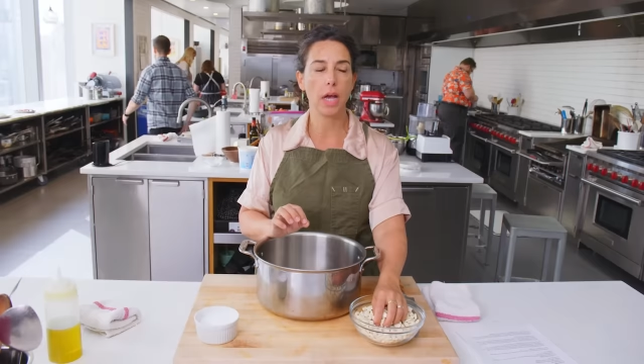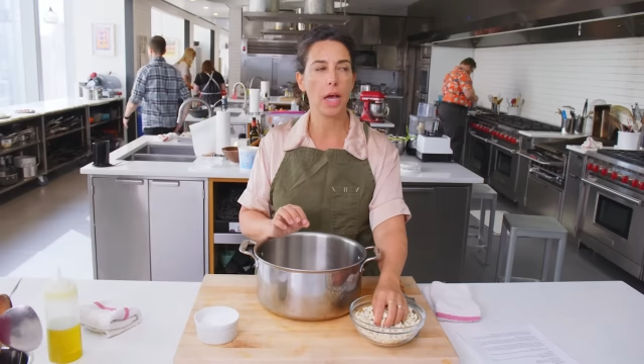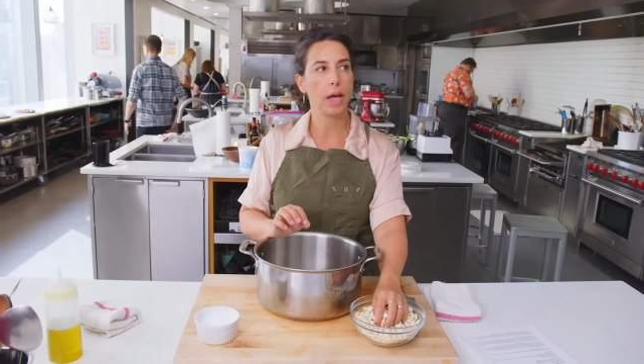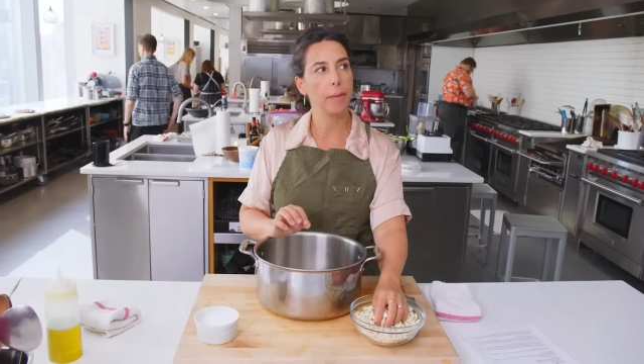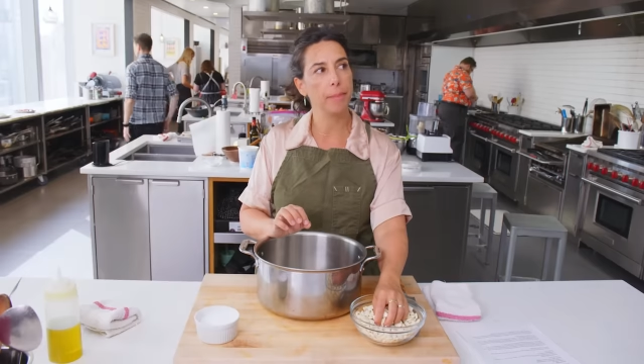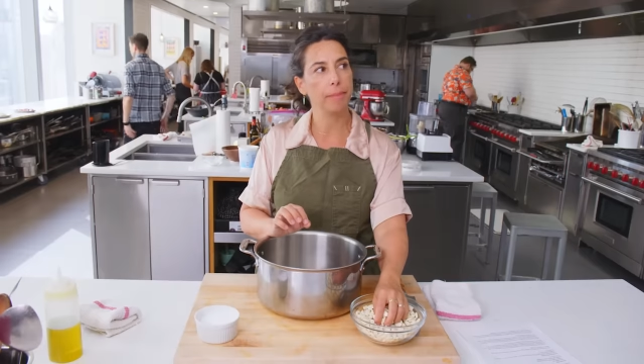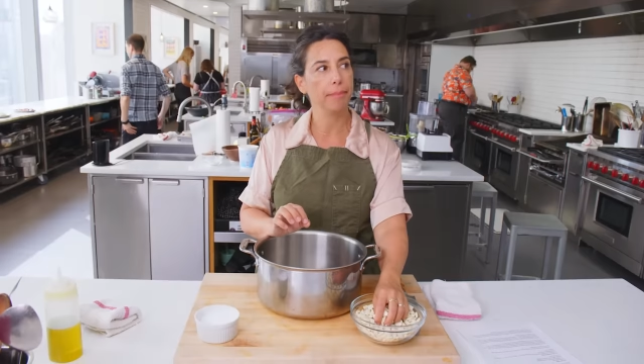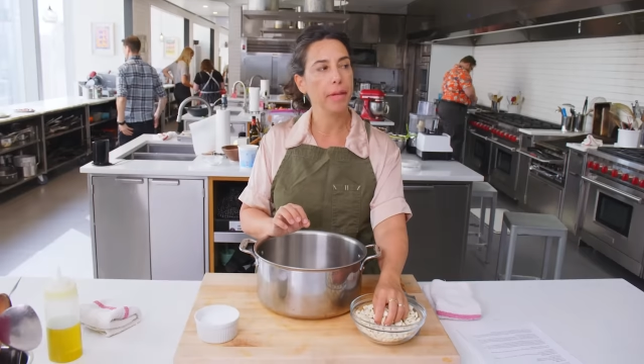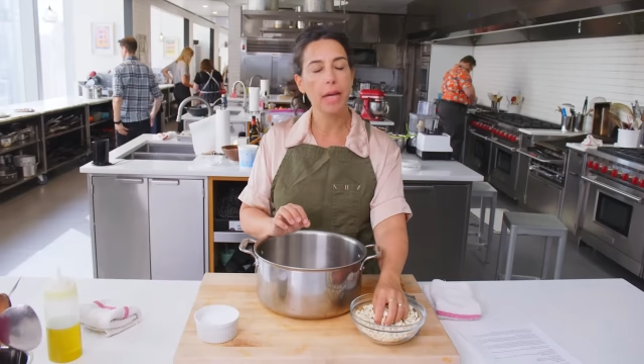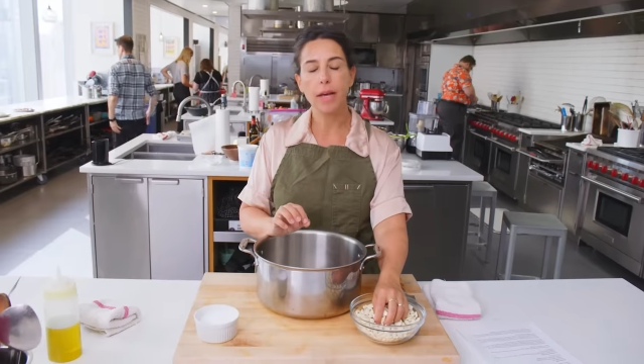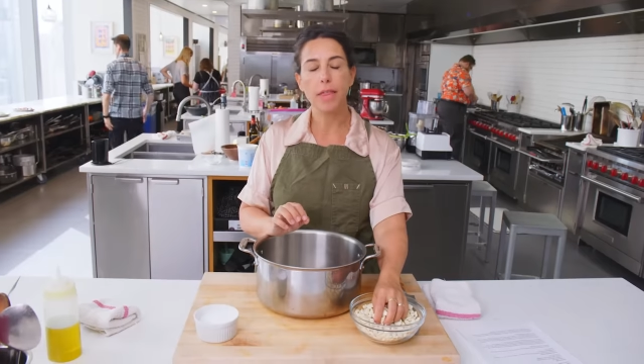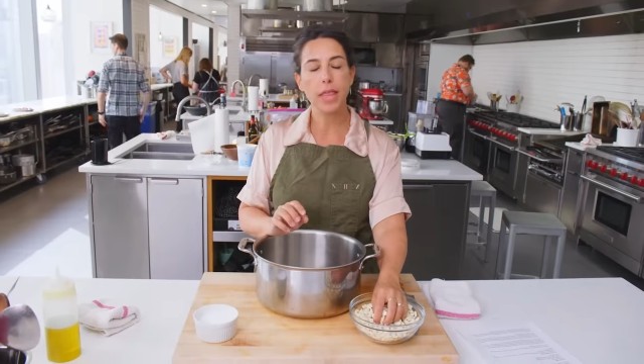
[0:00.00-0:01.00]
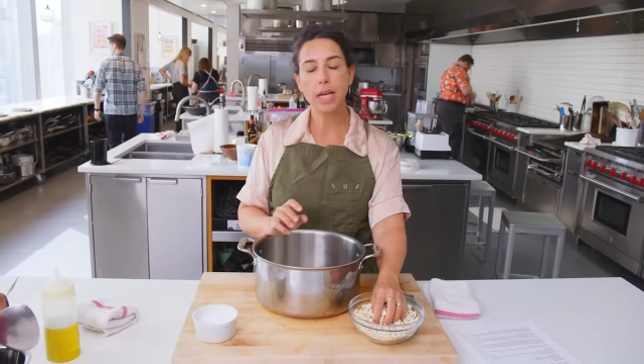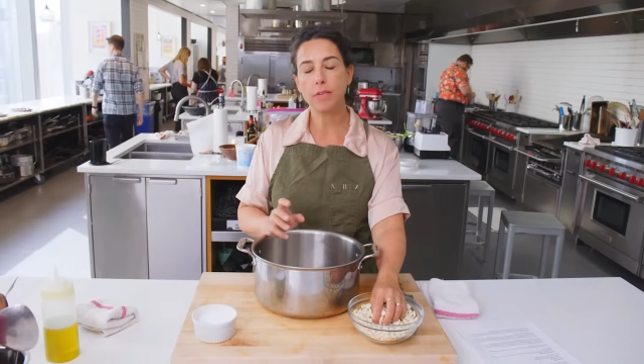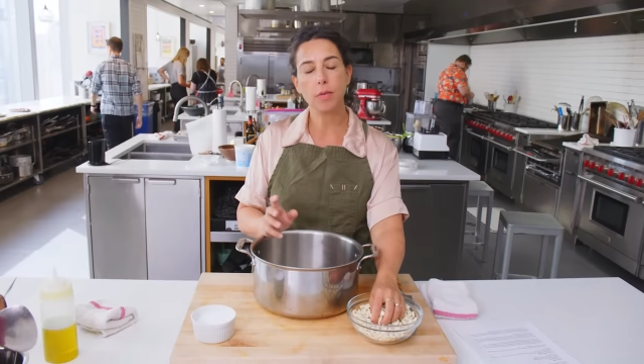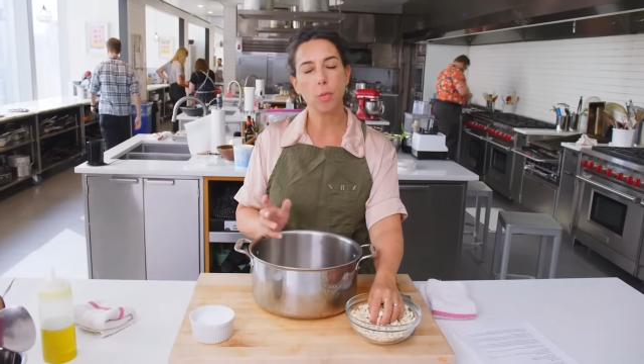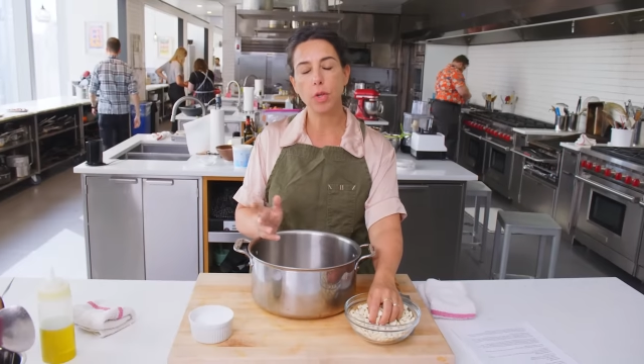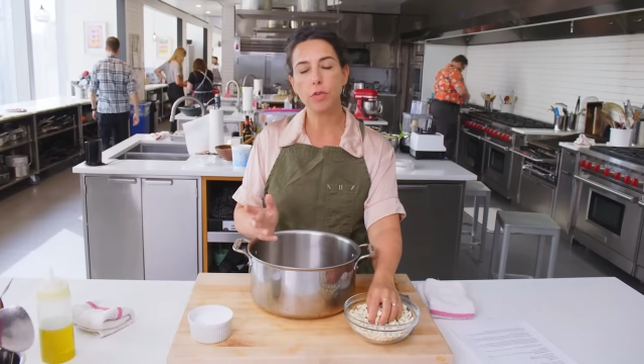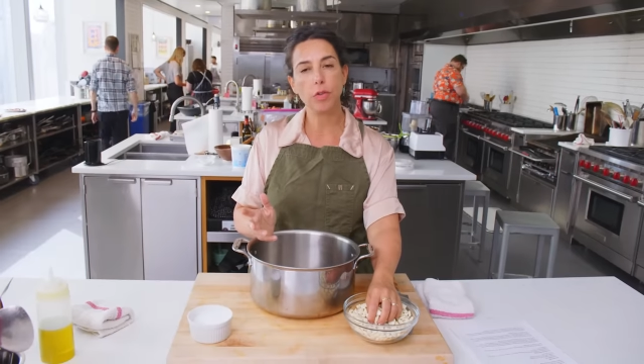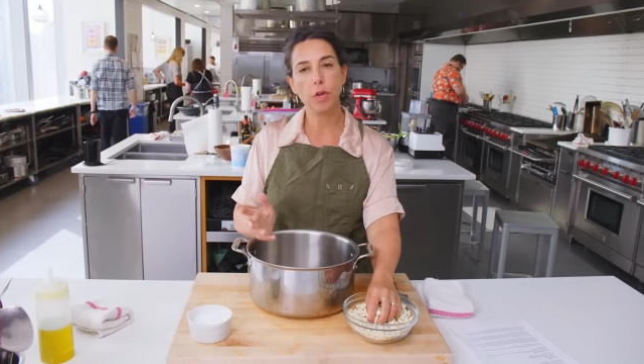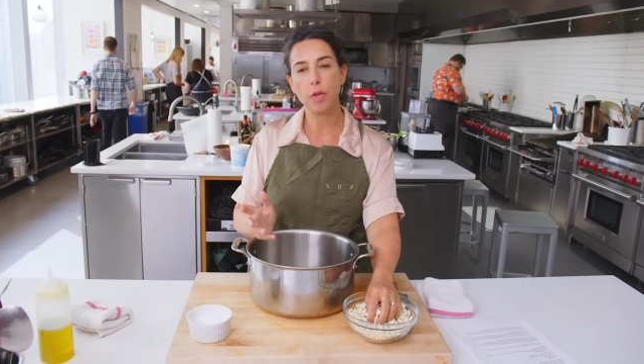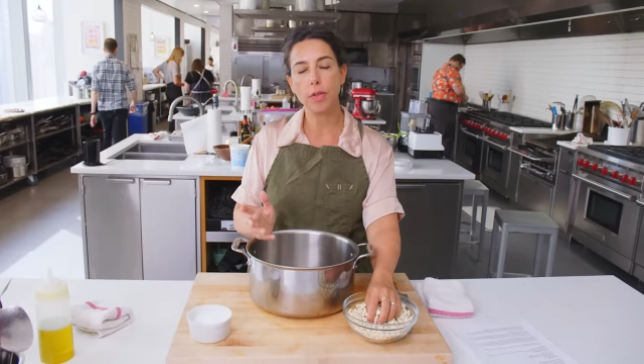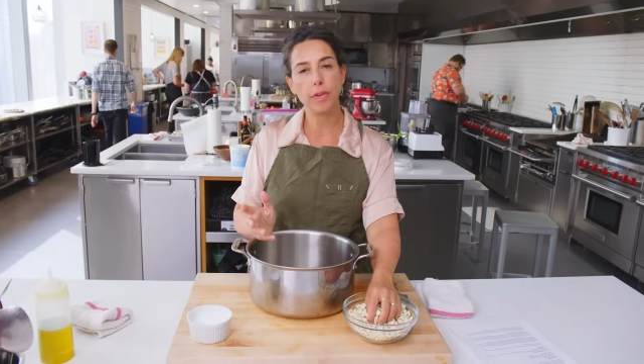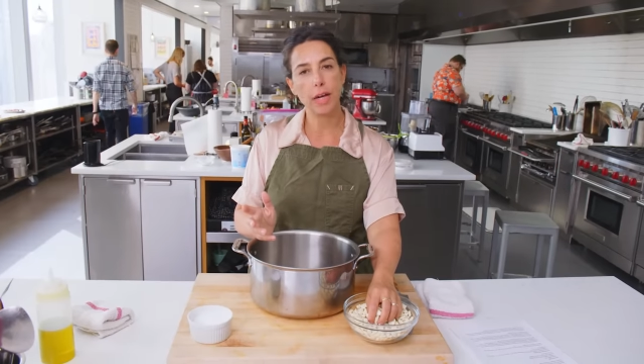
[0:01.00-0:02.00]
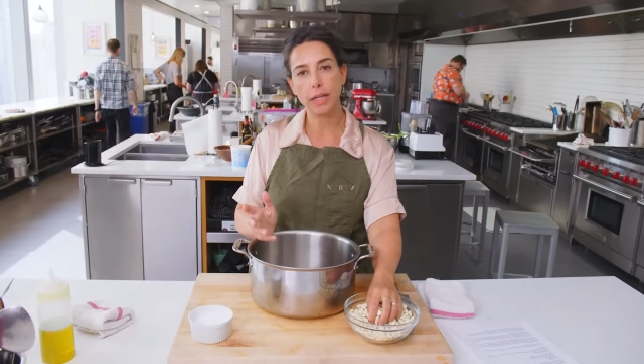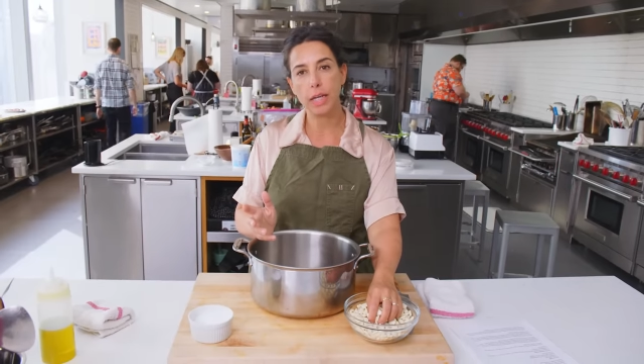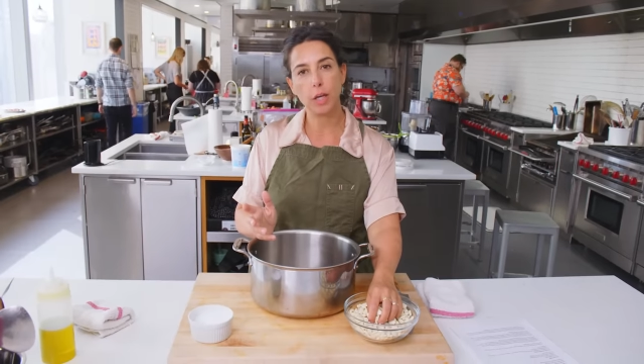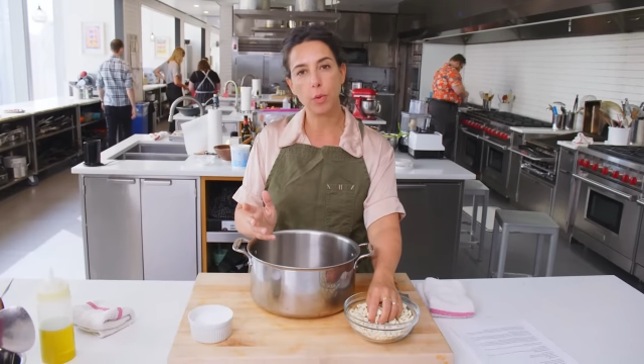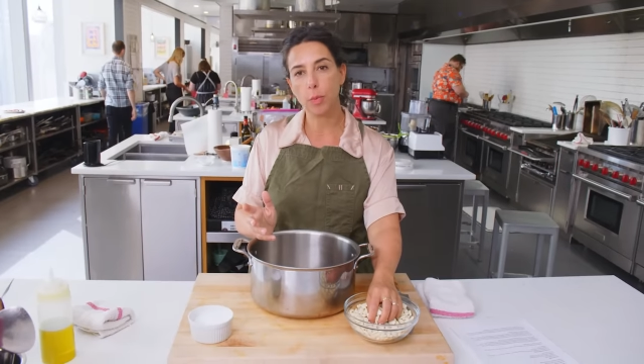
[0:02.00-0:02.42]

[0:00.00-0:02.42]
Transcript: Um, things that once you know the technique,